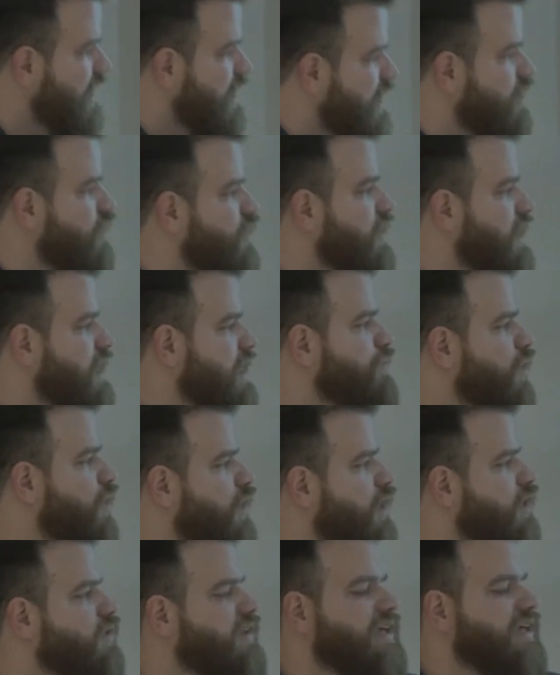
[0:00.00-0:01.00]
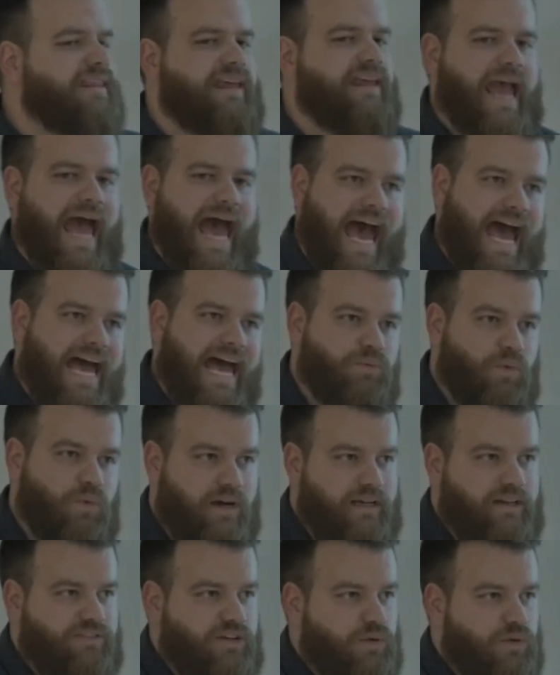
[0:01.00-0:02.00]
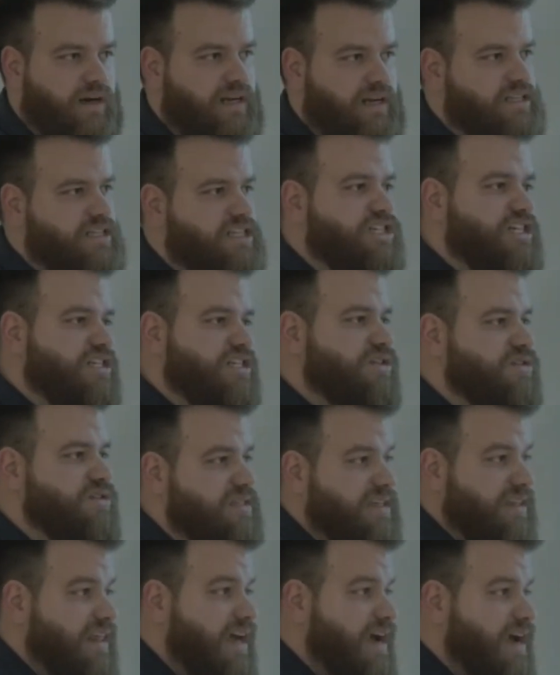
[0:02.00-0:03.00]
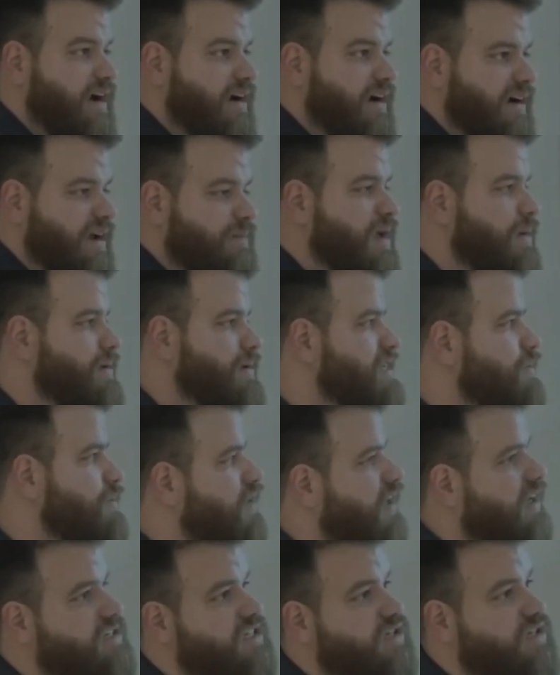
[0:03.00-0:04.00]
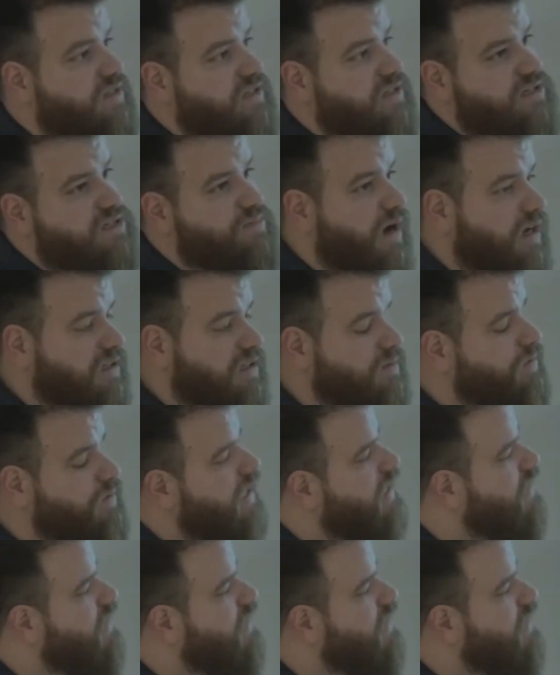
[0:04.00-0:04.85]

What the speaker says: you could import only the add one if you wanted to just use it there. And maybe somewhere else you would use multiply or